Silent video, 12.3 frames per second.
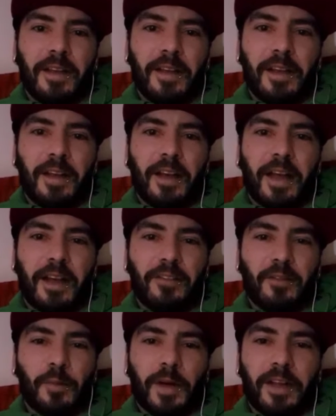And in
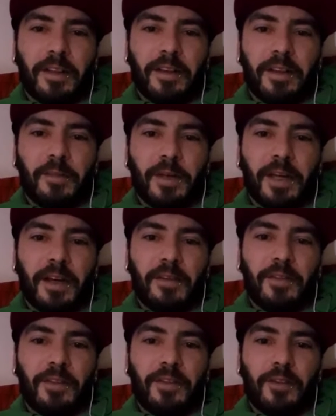actuality, we
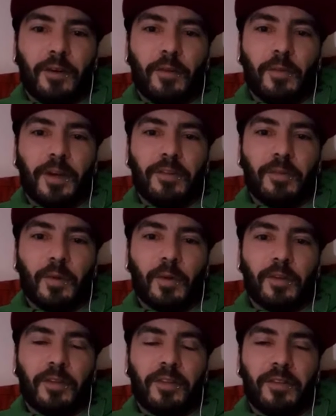have so much
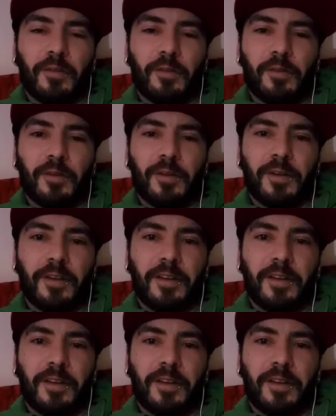more to